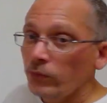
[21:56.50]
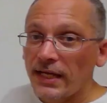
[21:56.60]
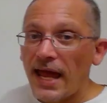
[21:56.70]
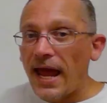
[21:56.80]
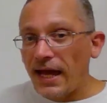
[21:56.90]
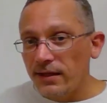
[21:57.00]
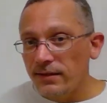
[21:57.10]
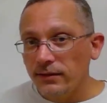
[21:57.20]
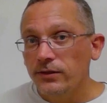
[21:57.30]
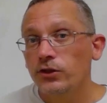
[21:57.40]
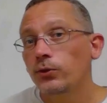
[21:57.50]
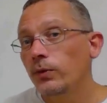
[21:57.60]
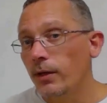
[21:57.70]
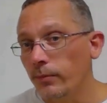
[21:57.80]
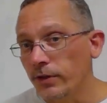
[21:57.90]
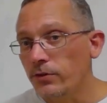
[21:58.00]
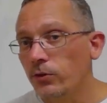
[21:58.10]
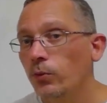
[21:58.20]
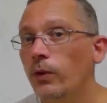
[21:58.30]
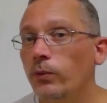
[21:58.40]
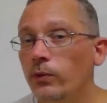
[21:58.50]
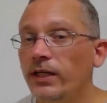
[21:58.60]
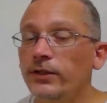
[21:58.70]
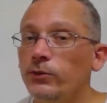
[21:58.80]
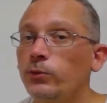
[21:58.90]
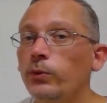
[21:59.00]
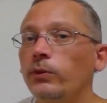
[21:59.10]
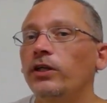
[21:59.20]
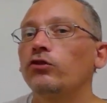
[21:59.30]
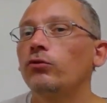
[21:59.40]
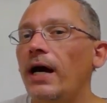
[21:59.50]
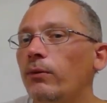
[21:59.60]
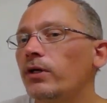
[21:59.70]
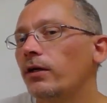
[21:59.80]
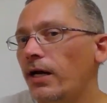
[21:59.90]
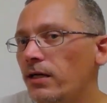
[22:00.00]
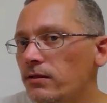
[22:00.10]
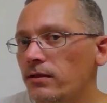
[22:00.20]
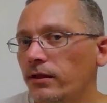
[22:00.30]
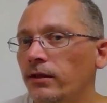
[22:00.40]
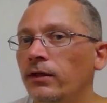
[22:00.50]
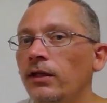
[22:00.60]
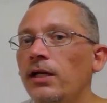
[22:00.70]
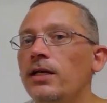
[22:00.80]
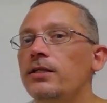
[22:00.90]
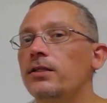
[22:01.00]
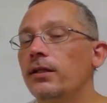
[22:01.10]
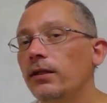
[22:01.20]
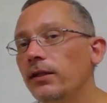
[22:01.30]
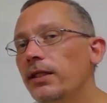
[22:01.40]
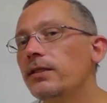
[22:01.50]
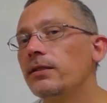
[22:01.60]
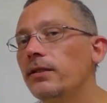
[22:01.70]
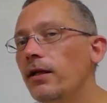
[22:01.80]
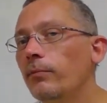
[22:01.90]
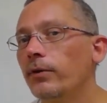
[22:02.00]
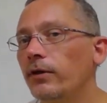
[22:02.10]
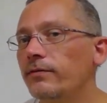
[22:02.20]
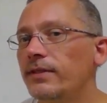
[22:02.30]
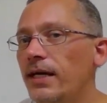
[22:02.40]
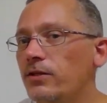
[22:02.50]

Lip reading: When we add 2 numbers, what we want to do is we want to round our answer to the least number of